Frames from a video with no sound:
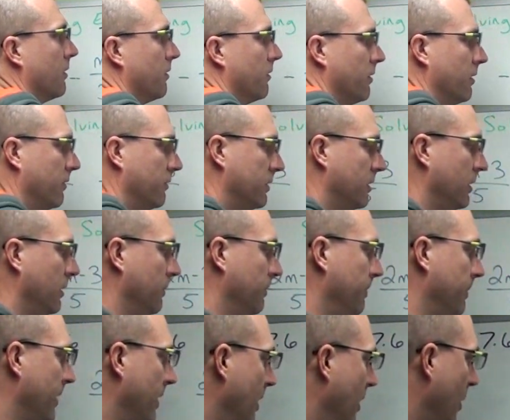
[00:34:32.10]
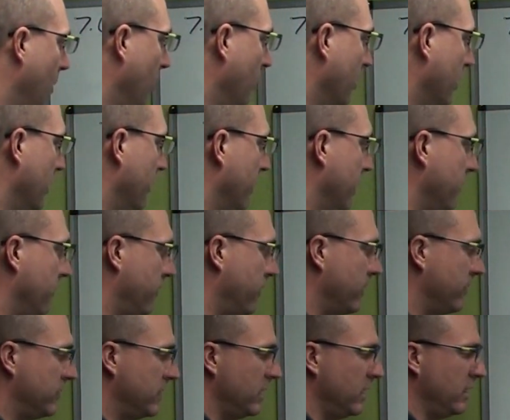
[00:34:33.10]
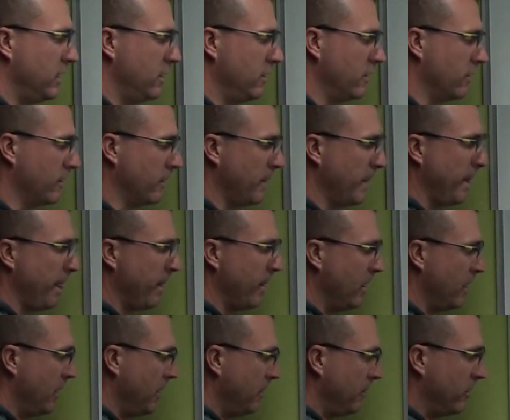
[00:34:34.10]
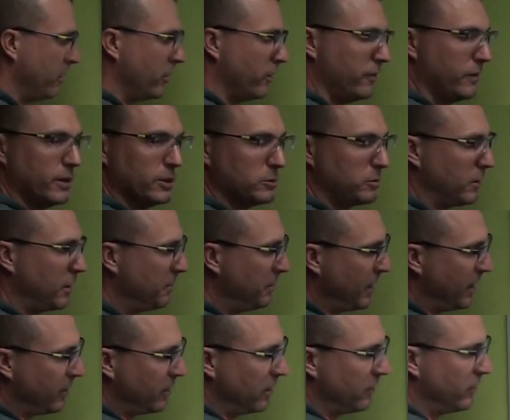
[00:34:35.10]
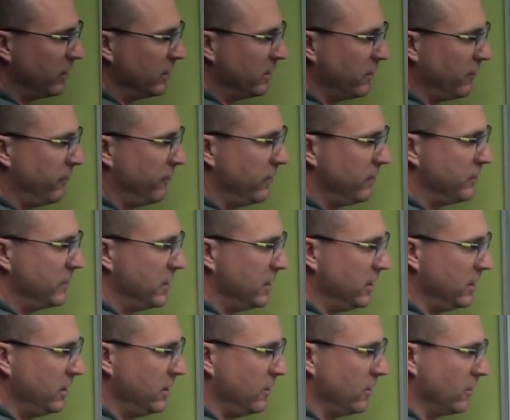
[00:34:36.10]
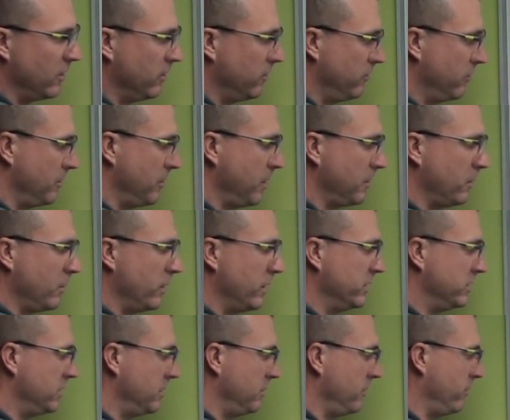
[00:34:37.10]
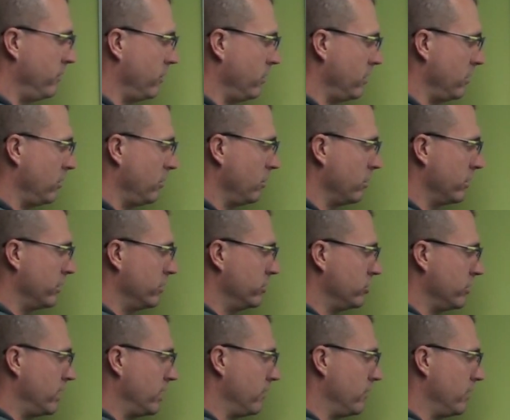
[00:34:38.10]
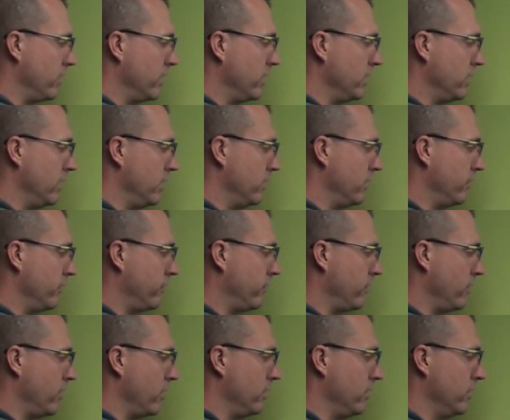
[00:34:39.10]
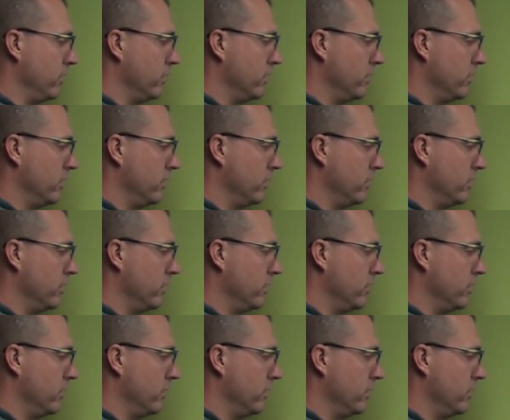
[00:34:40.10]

15. We're going to write 15 here. But on this one, I'm not going to write the 15 here. Remember what I said before? We're going to try to write it in the front.